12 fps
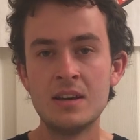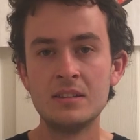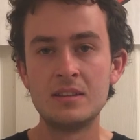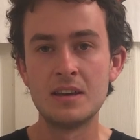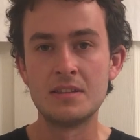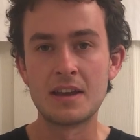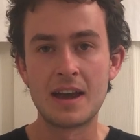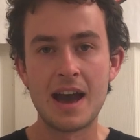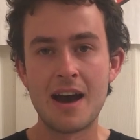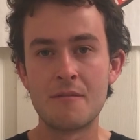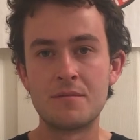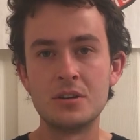they, they
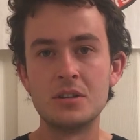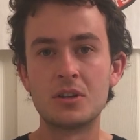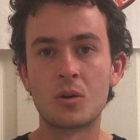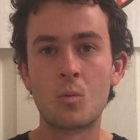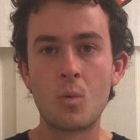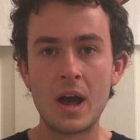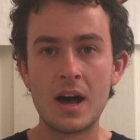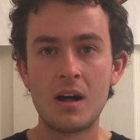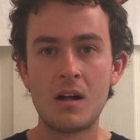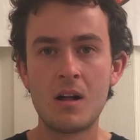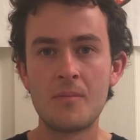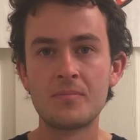have they're
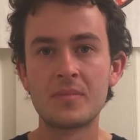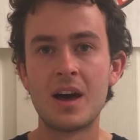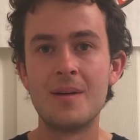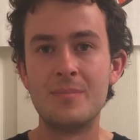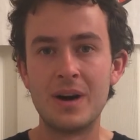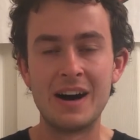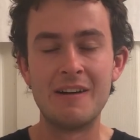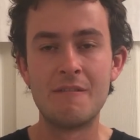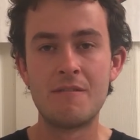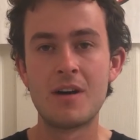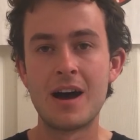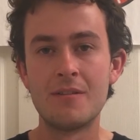well above
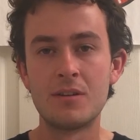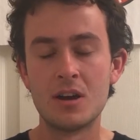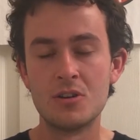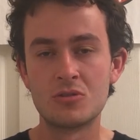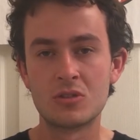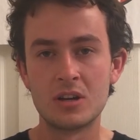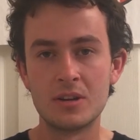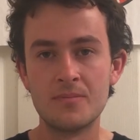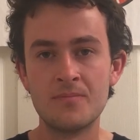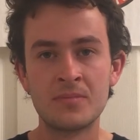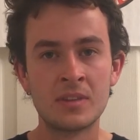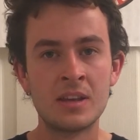500